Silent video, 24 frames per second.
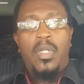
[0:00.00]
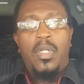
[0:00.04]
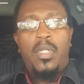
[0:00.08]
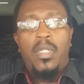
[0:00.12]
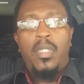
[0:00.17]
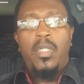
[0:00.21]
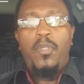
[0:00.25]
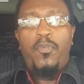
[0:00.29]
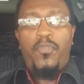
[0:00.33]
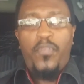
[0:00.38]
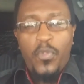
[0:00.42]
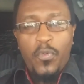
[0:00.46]

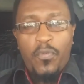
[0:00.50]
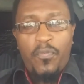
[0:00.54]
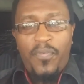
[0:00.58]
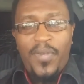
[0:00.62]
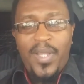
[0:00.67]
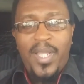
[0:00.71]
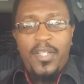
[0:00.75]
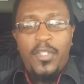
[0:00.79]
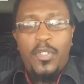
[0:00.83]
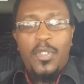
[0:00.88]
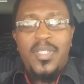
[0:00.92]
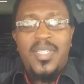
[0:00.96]
if you
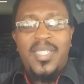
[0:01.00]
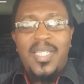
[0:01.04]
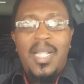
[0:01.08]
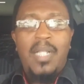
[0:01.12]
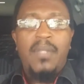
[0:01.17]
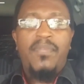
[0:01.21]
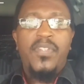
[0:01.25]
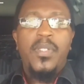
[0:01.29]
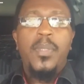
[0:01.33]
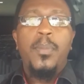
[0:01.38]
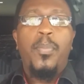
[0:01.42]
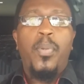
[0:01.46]
find
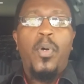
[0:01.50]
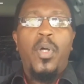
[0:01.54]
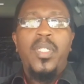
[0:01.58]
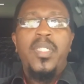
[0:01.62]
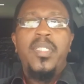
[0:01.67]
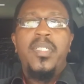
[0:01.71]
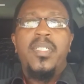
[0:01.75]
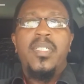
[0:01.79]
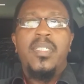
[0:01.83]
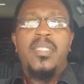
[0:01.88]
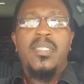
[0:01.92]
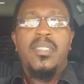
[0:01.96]
yourself in
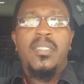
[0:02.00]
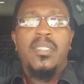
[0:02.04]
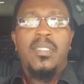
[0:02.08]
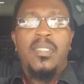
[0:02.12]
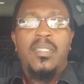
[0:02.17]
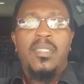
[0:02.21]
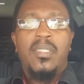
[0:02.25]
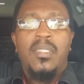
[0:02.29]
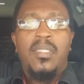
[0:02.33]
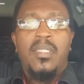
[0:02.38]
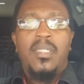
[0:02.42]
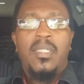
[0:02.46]
politics
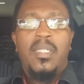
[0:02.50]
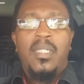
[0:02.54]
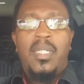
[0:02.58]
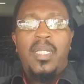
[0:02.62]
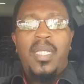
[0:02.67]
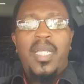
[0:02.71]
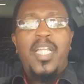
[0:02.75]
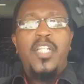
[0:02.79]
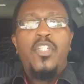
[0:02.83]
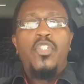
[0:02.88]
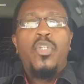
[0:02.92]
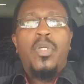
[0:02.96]

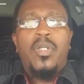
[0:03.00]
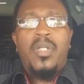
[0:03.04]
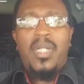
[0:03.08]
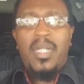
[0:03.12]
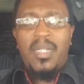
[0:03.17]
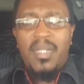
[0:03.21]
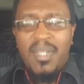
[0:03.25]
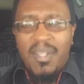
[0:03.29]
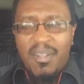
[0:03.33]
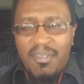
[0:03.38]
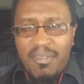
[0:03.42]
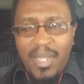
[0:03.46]
and you're a
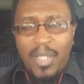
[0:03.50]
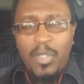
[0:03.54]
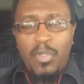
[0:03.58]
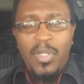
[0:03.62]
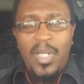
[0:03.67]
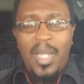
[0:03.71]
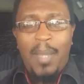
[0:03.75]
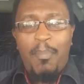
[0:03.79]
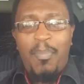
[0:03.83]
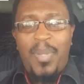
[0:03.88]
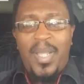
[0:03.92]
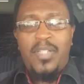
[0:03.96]

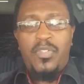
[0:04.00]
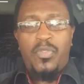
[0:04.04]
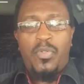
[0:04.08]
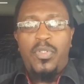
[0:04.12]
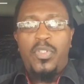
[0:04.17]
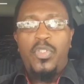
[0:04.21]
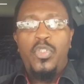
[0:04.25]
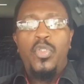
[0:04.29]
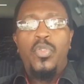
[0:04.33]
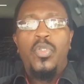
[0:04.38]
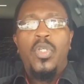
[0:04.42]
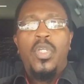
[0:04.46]
regular person,
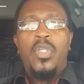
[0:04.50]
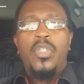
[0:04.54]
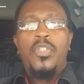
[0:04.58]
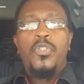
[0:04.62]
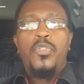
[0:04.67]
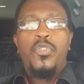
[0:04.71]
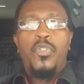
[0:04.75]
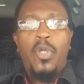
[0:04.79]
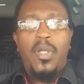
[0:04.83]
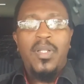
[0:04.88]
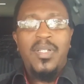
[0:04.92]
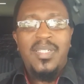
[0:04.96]

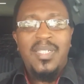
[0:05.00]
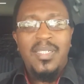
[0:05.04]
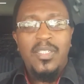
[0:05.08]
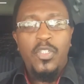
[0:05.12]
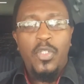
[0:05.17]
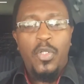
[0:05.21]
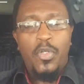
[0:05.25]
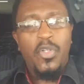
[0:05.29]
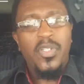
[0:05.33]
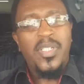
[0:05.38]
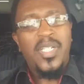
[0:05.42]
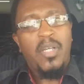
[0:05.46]

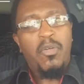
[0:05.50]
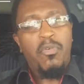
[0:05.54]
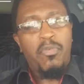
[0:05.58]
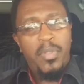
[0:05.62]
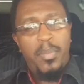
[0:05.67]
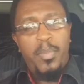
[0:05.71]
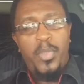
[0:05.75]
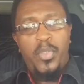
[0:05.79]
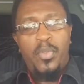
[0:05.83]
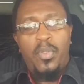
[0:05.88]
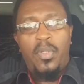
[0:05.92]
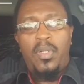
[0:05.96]
you're not a
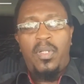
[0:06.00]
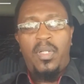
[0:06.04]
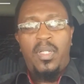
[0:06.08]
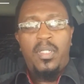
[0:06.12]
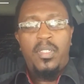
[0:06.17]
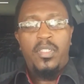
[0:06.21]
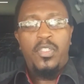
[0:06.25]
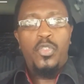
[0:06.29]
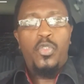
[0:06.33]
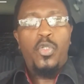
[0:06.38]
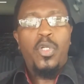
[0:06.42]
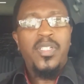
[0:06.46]
criminal,
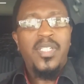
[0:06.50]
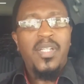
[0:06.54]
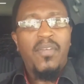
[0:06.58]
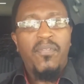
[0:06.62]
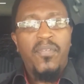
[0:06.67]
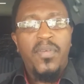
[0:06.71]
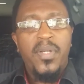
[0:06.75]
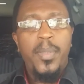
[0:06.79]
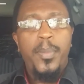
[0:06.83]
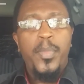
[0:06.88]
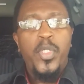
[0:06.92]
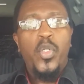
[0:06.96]
you don't have
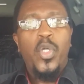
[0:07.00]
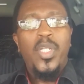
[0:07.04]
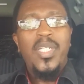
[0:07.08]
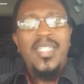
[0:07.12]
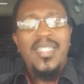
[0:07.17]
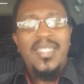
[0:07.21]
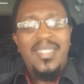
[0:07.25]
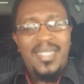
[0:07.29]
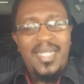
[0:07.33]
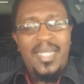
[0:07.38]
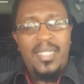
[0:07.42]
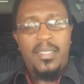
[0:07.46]
criminal
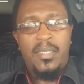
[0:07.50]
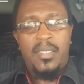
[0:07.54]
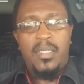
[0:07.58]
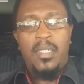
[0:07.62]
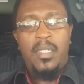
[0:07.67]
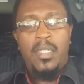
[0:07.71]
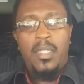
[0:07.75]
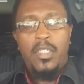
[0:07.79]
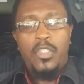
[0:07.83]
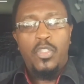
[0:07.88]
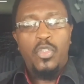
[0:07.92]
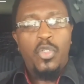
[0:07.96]
intent,
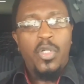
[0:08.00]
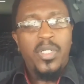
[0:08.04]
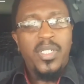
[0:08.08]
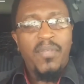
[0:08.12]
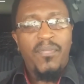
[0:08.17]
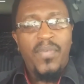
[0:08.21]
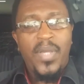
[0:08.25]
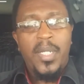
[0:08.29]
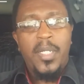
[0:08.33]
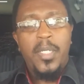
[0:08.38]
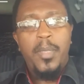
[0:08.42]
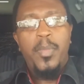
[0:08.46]
you don't
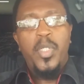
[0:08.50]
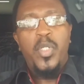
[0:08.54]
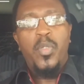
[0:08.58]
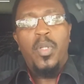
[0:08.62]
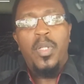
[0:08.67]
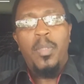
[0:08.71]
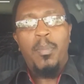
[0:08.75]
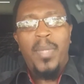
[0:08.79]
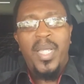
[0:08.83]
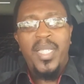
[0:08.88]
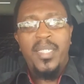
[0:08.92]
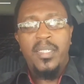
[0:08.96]
have a
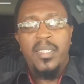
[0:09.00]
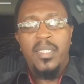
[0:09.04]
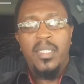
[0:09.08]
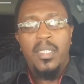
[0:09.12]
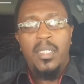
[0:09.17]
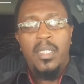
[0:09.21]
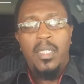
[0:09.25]
criminal mind,